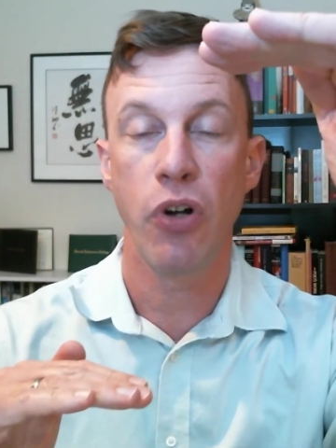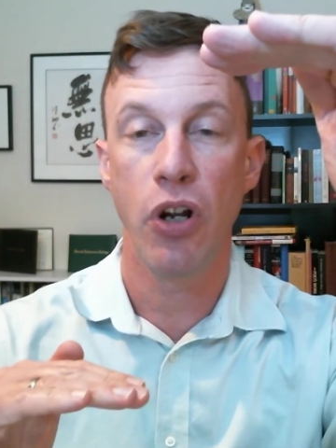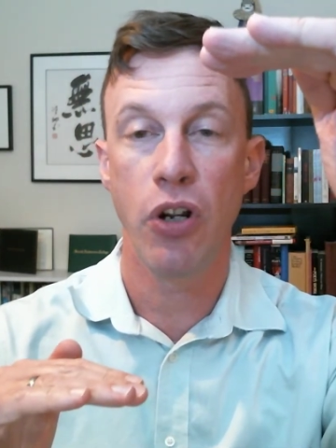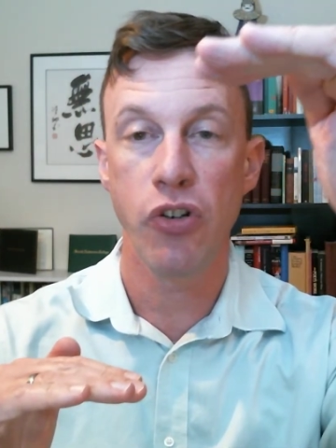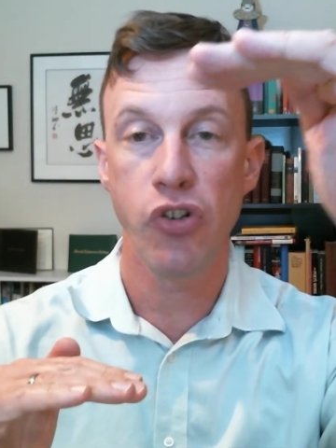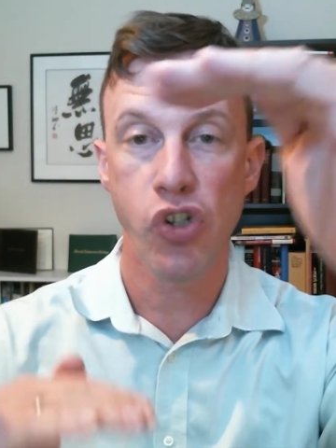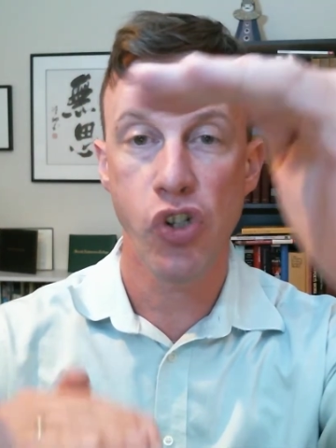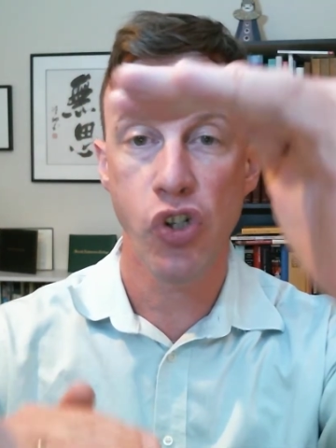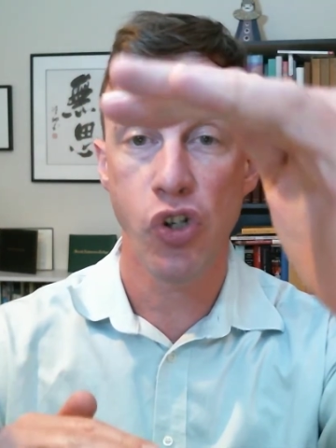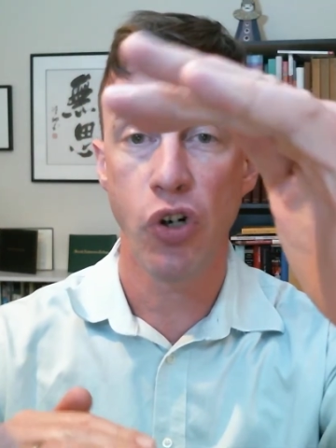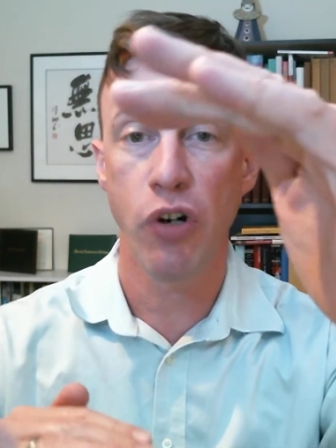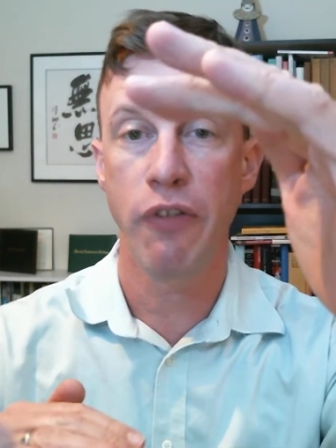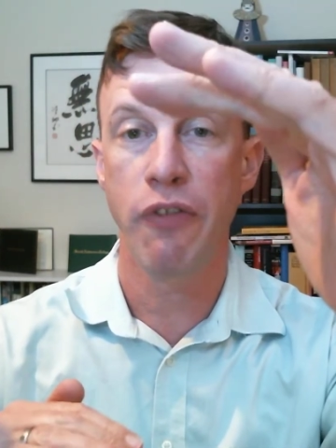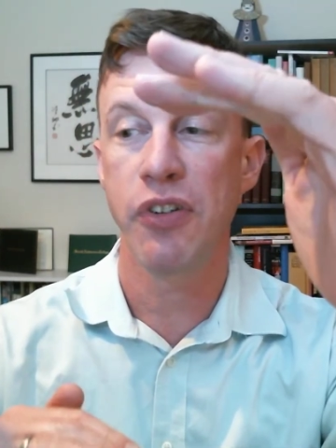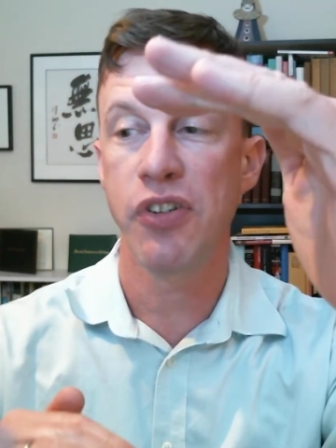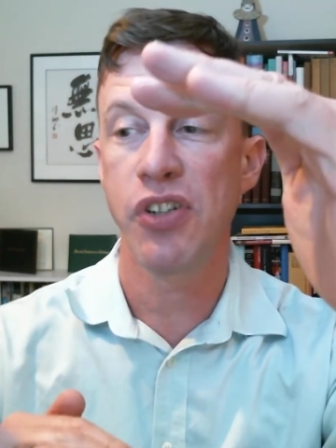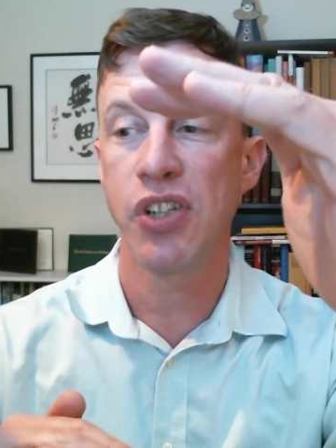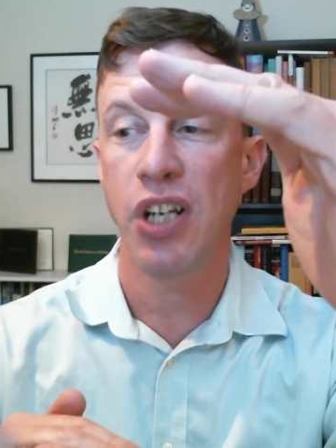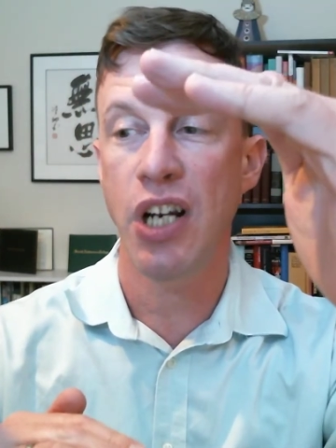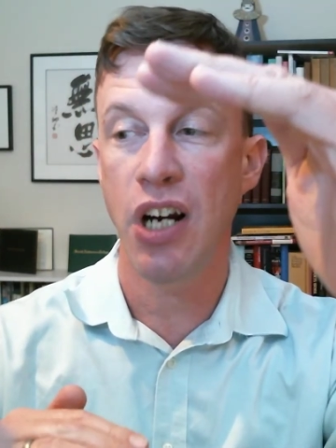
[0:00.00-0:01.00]

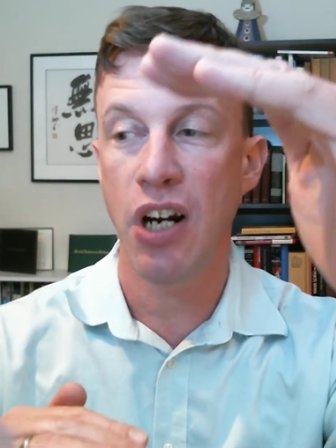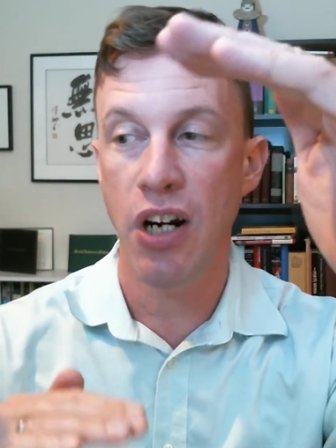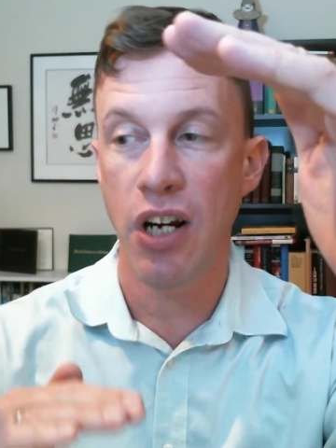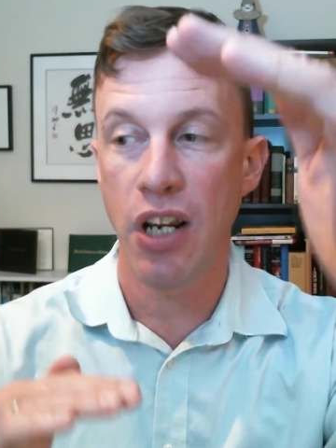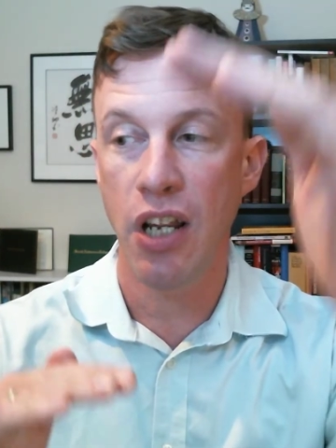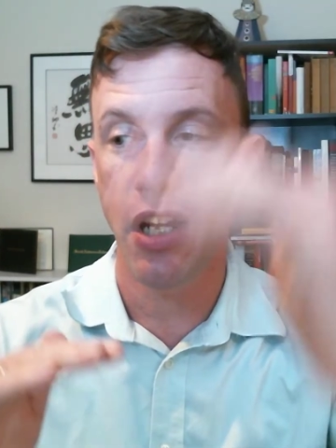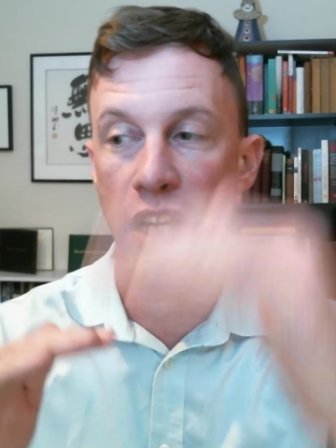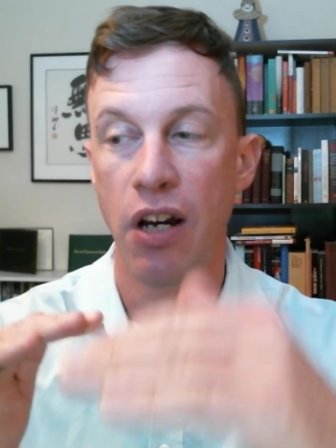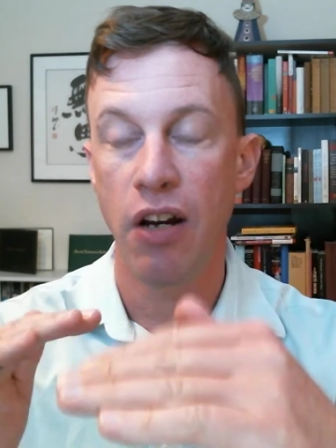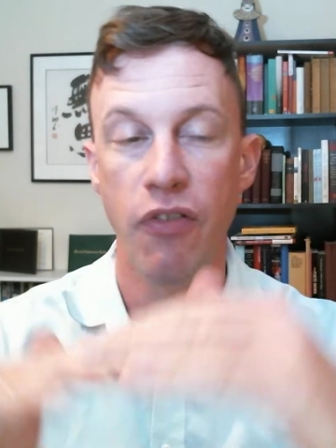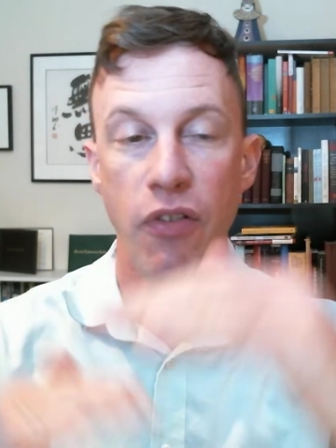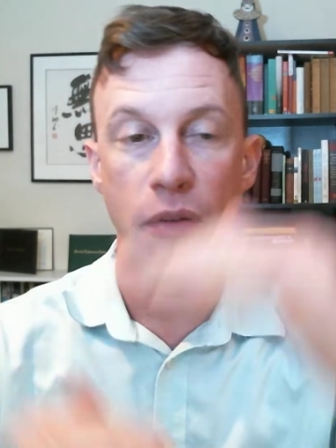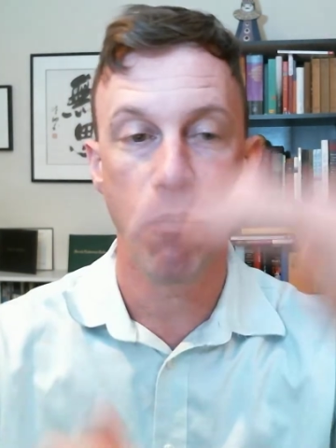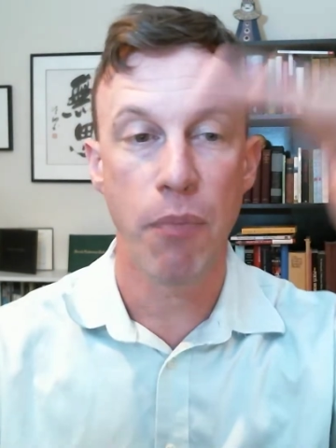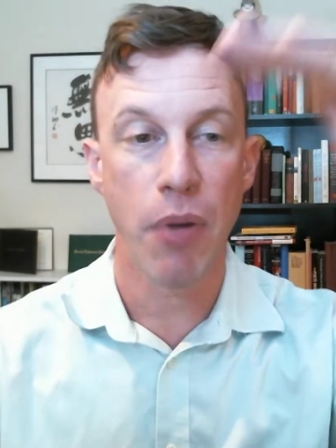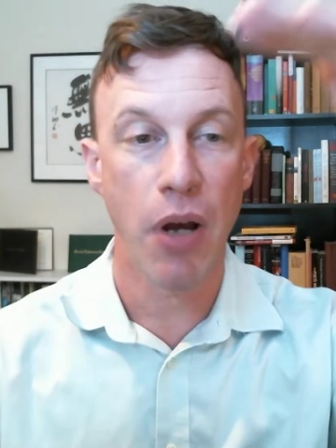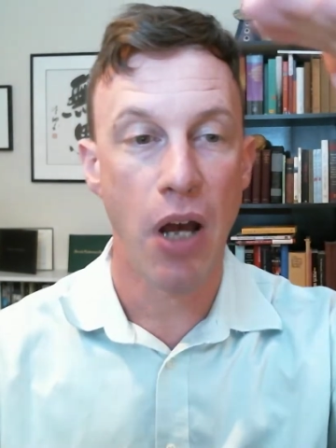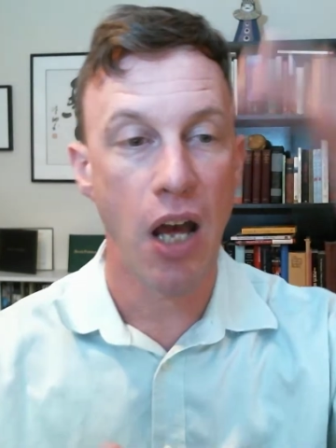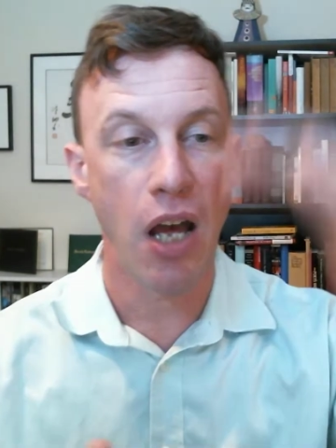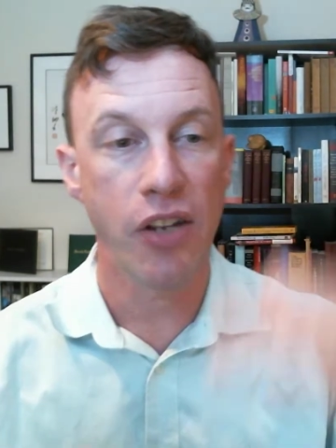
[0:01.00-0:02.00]
surface area of
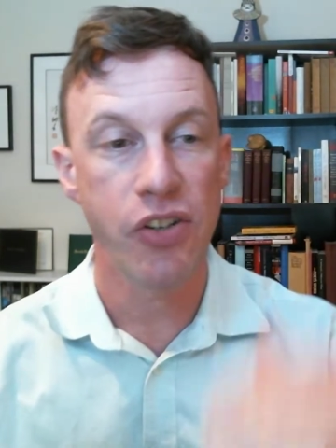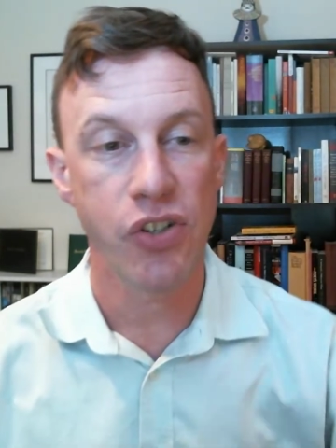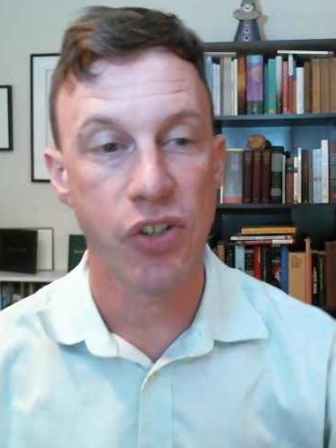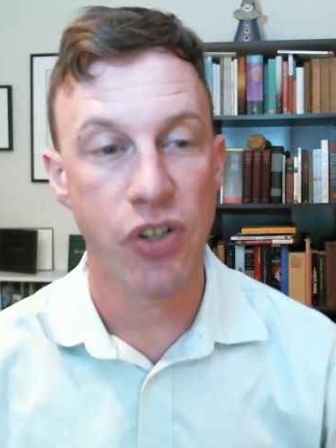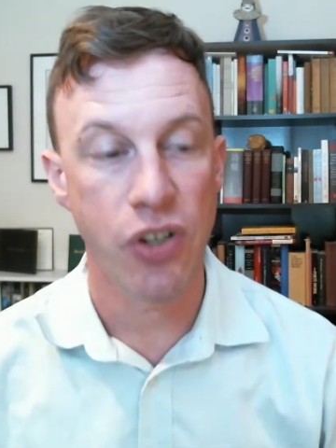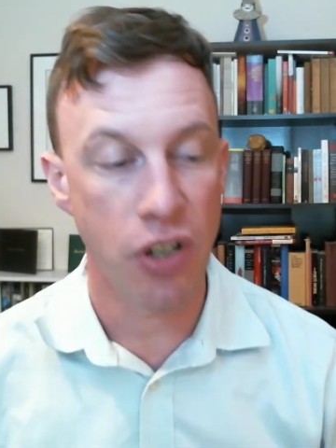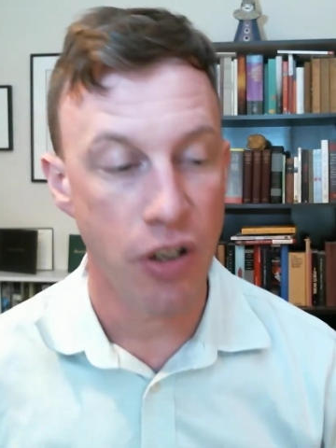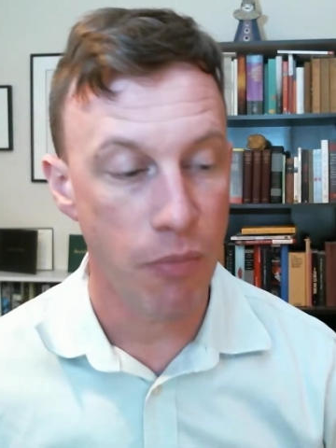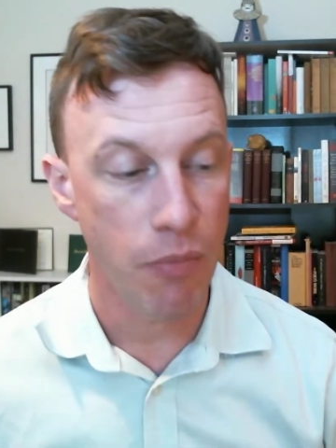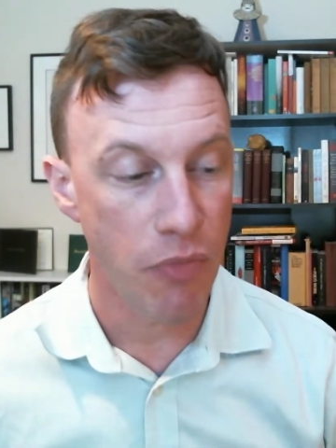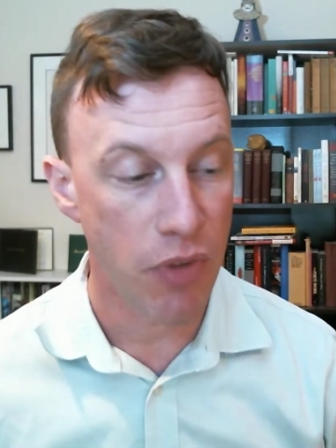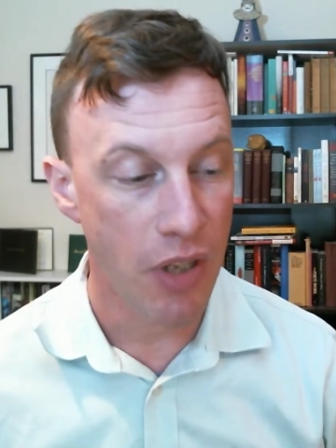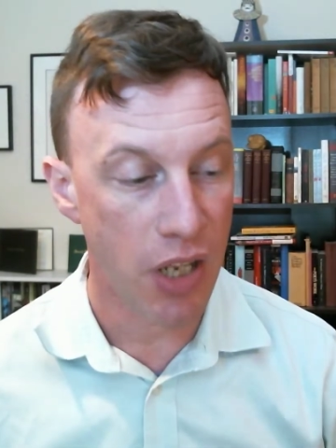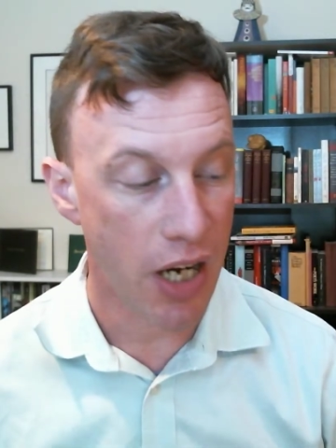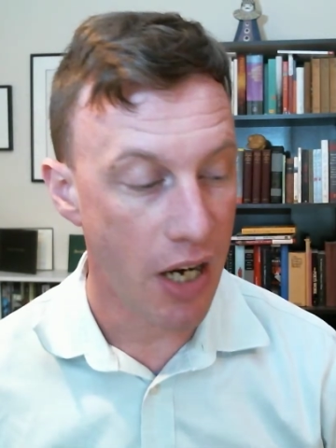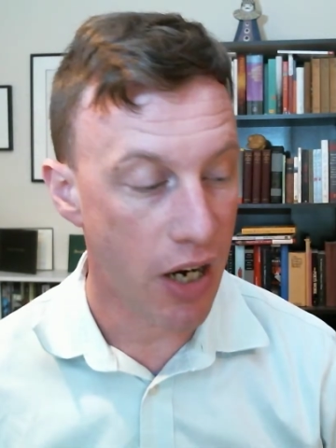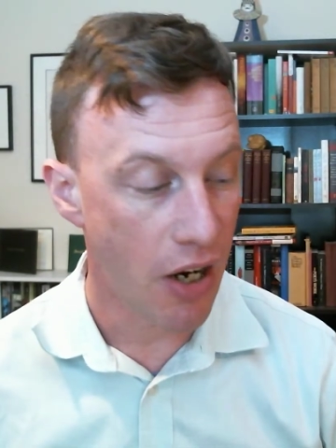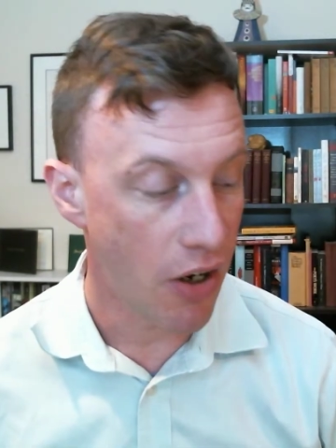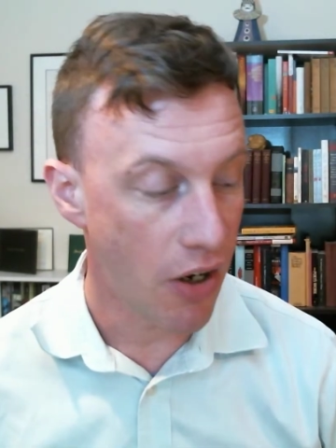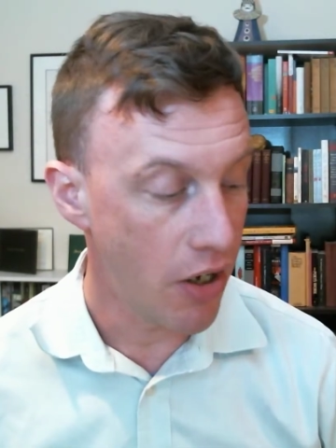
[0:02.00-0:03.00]
imposterdom
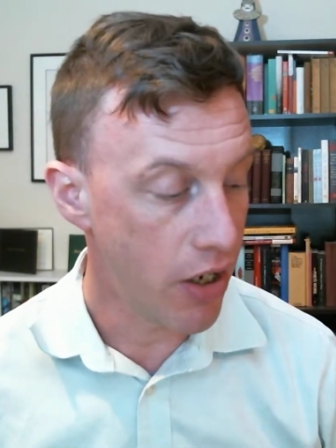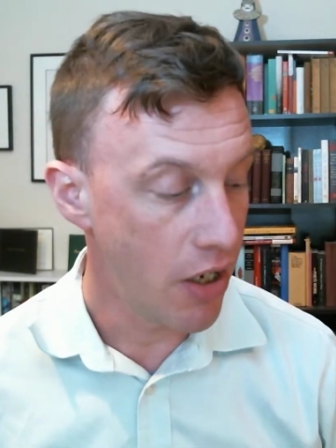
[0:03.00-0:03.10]
there,